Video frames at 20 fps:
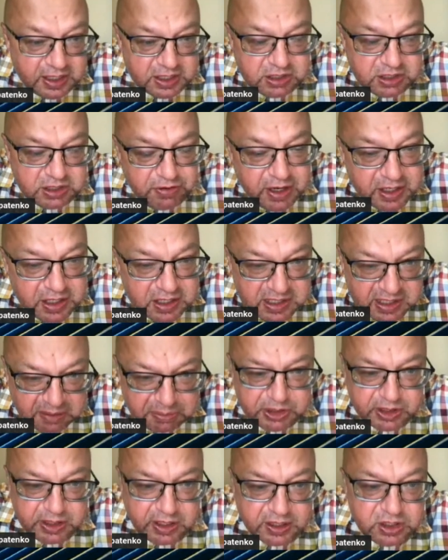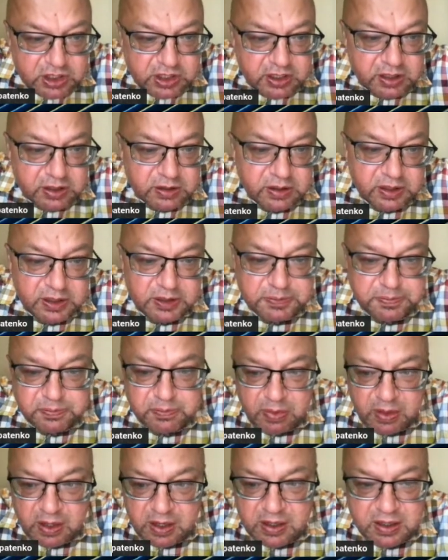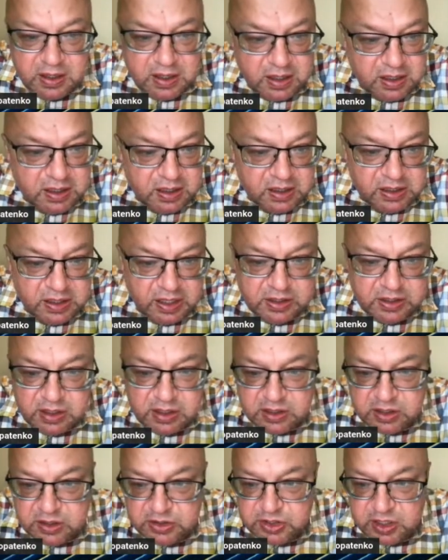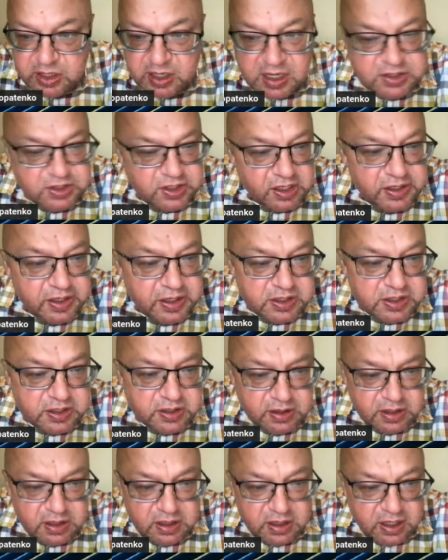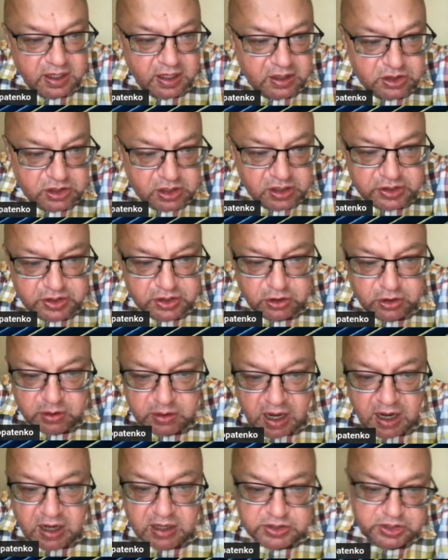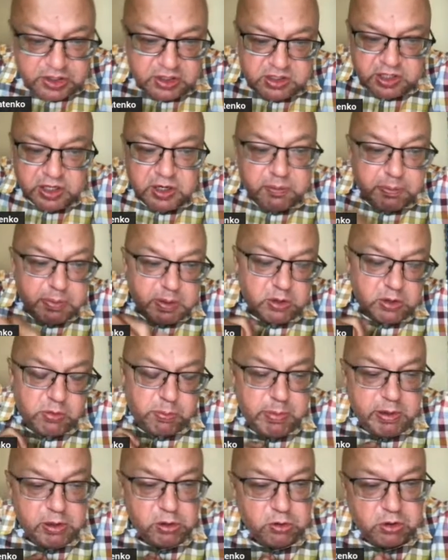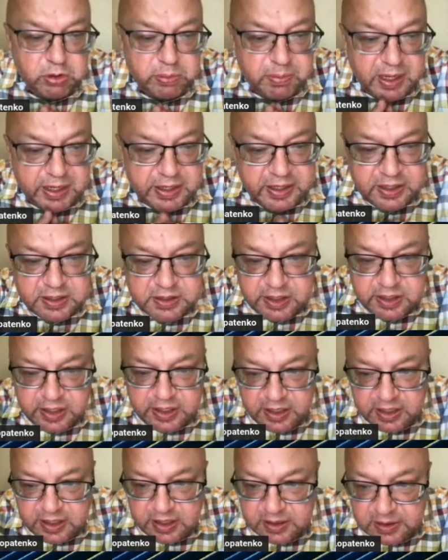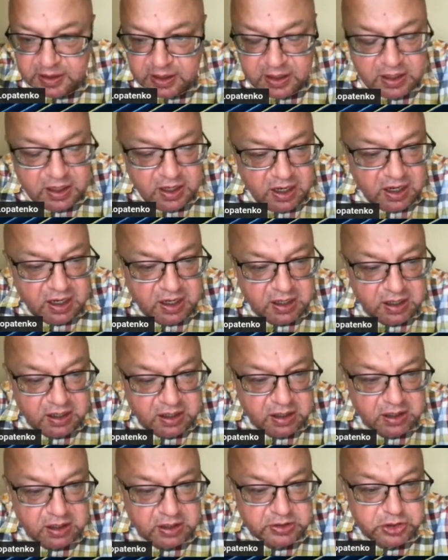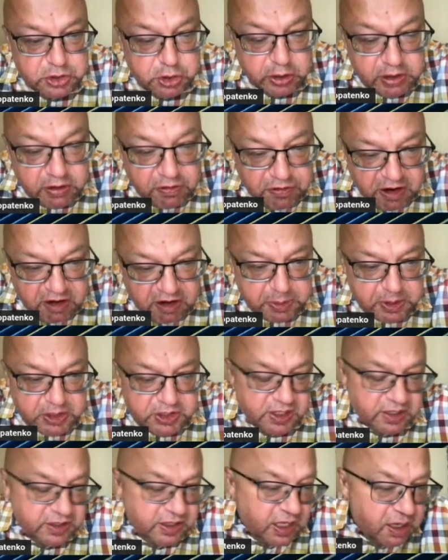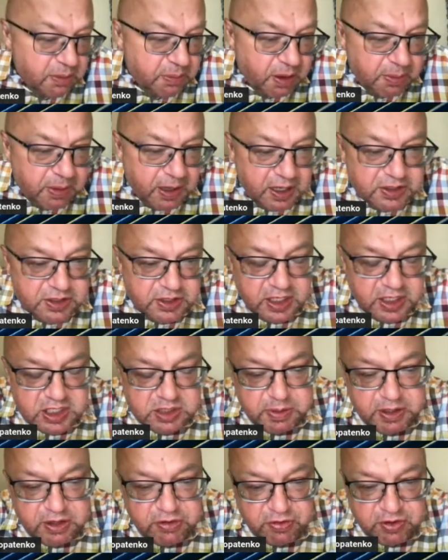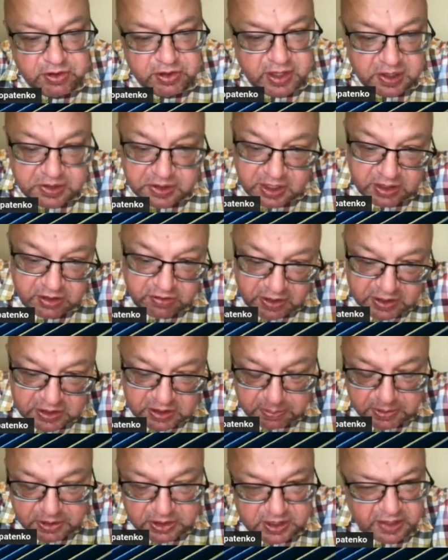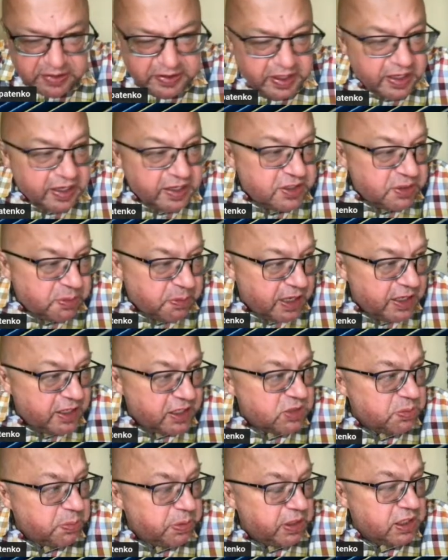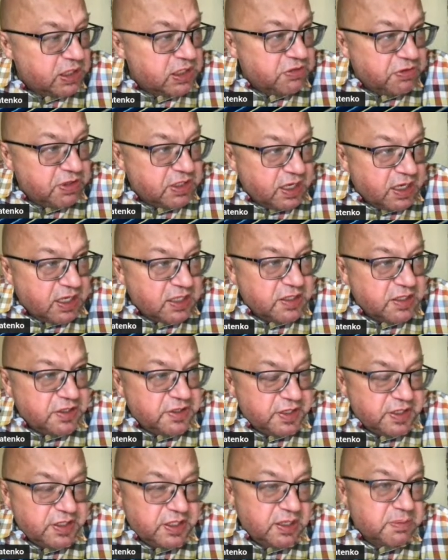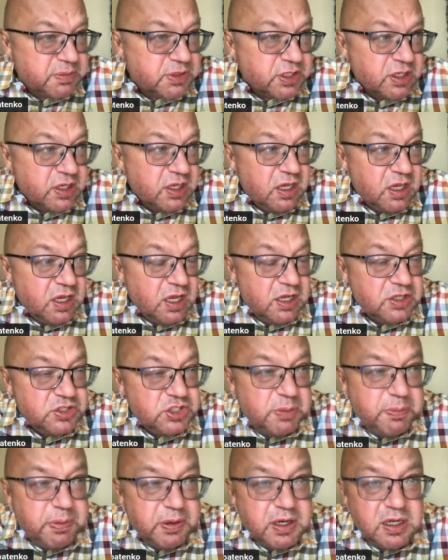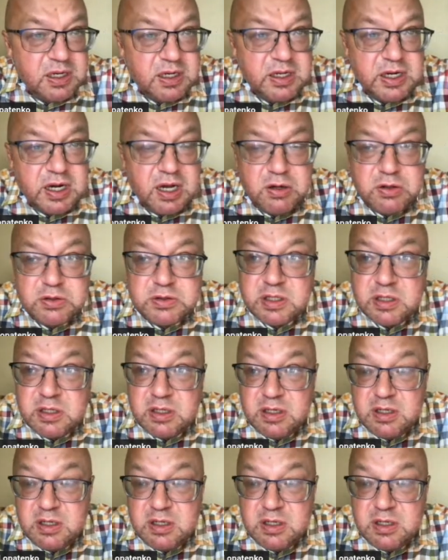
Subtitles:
it's very substantial. There are other links. Actually, I did not. There is link below on McKinsey here. 35%. Alibaba says between 10 and 20%. And it's my experience with other systems, typically around,